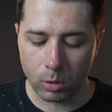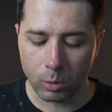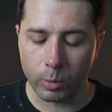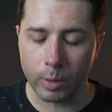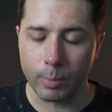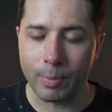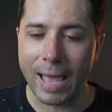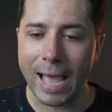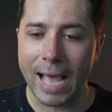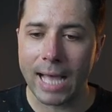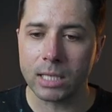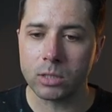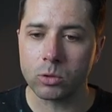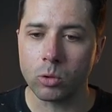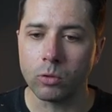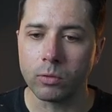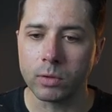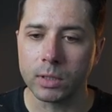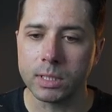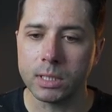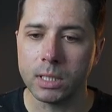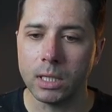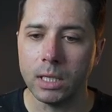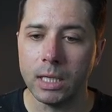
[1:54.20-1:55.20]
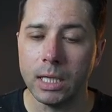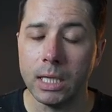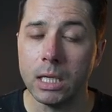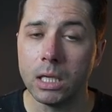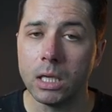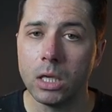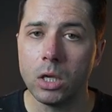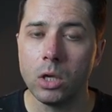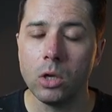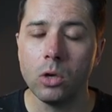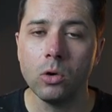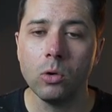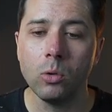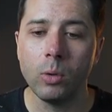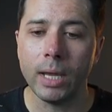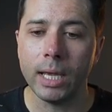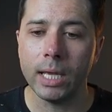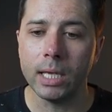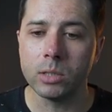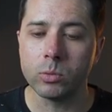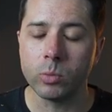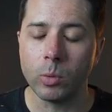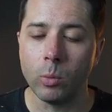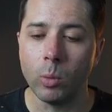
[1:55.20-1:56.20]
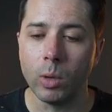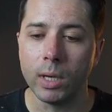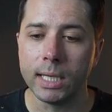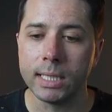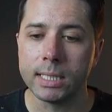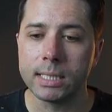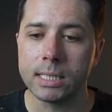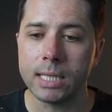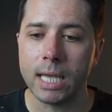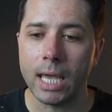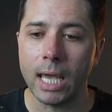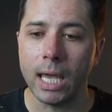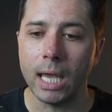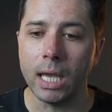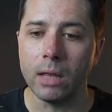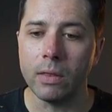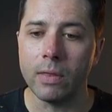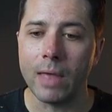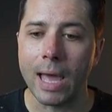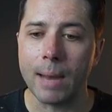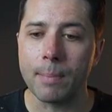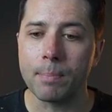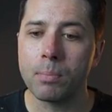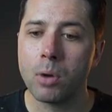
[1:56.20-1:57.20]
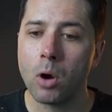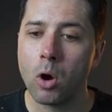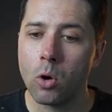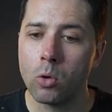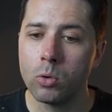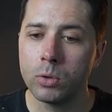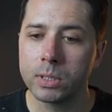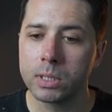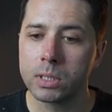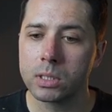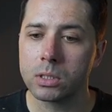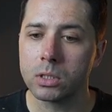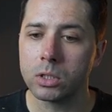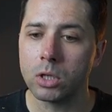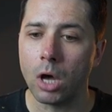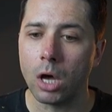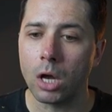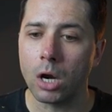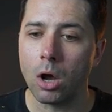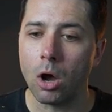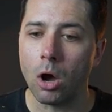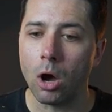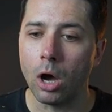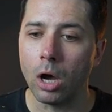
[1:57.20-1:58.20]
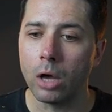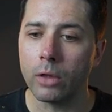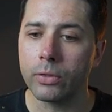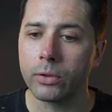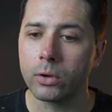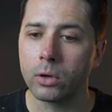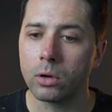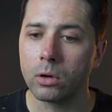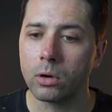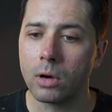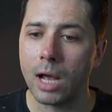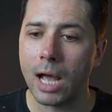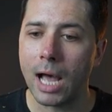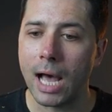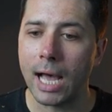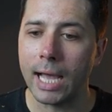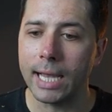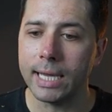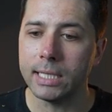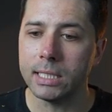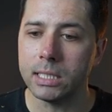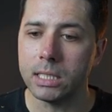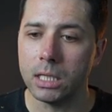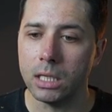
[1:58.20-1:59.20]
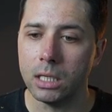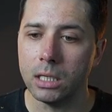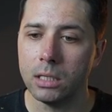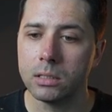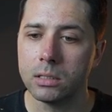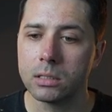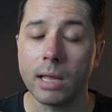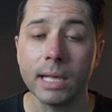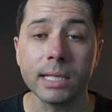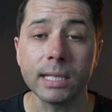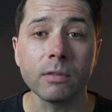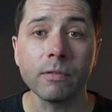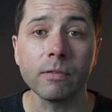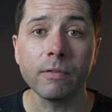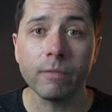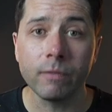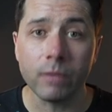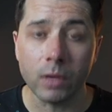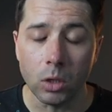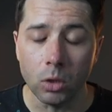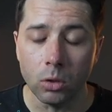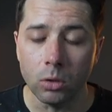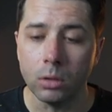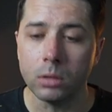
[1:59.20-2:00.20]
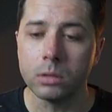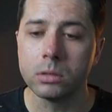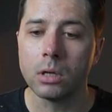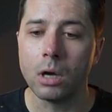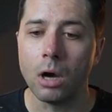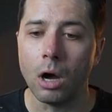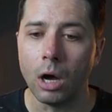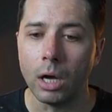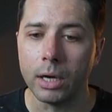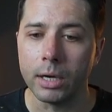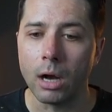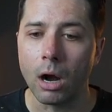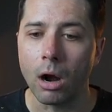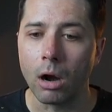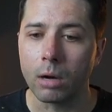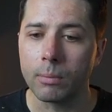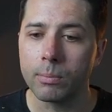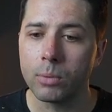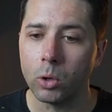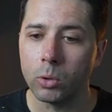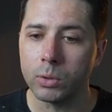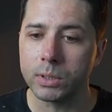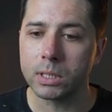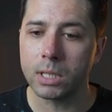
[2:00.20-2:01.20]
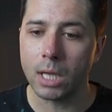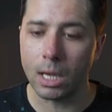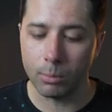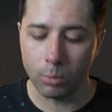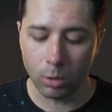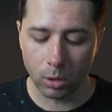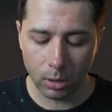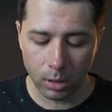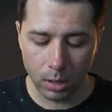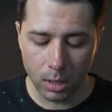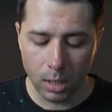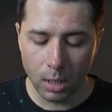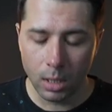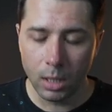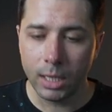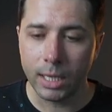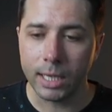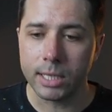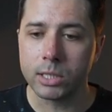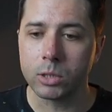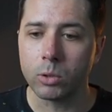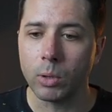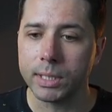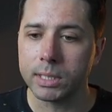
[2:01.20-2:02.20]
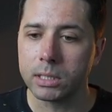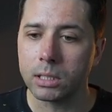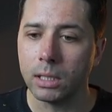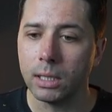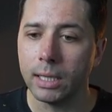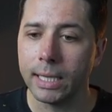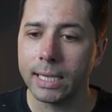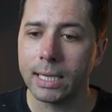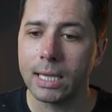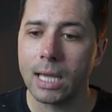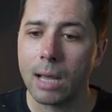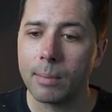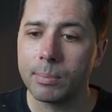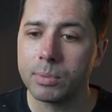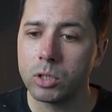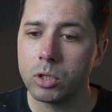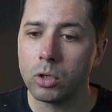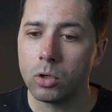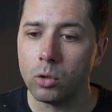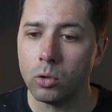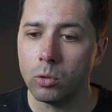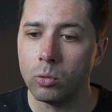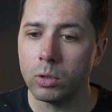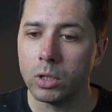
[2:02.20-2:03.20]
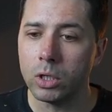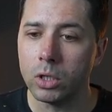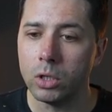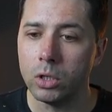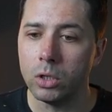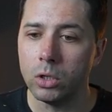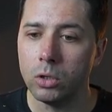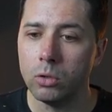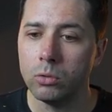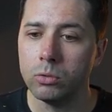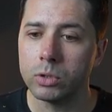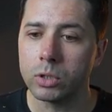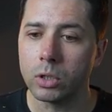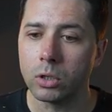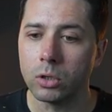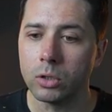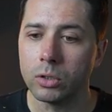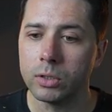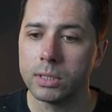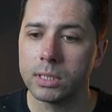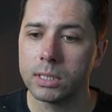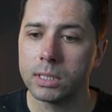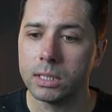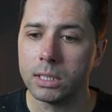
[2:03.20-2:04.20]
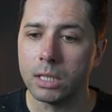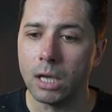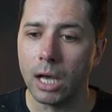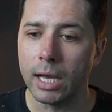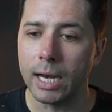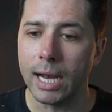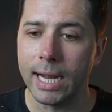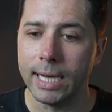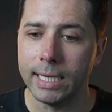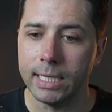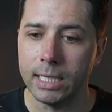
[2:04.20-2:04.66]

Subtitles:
pass over to EQ is we want to say that posts.author ID, so that's a field on our post table, is going to link up to users.id.